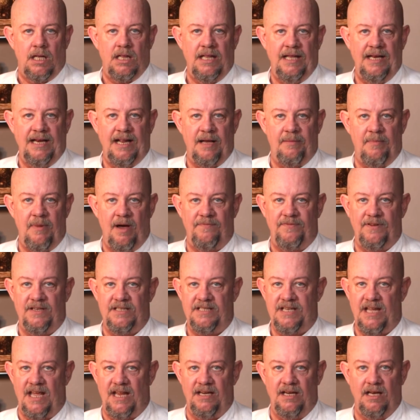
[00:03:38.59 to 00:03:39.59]
Cleaning a muffin
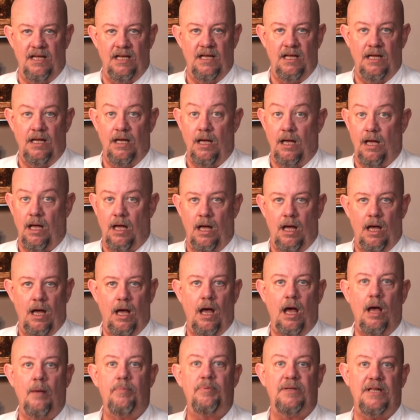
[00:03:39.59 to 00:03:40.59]
tin.
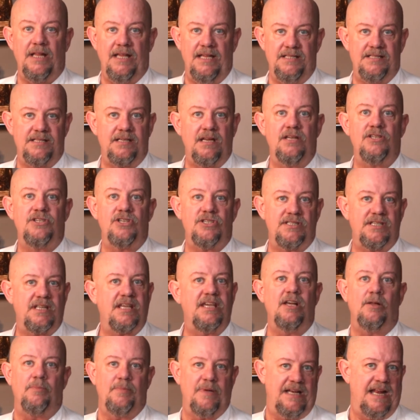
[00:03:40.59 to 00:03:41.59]
Please, just
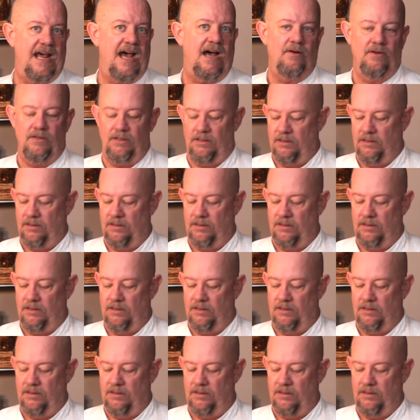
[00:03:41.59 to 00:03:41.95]
kill me now.